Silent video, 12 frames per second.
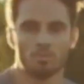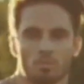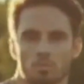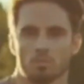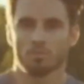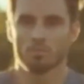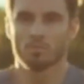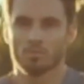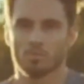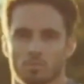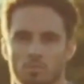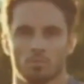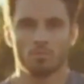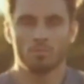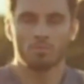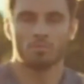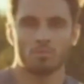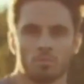entire body will start
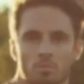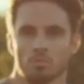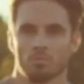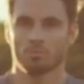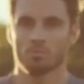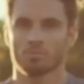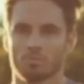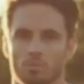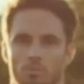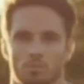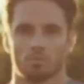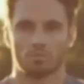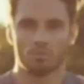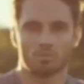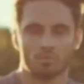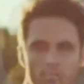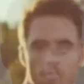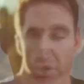going through this process.
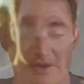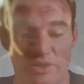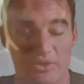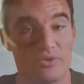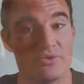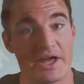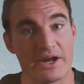And so that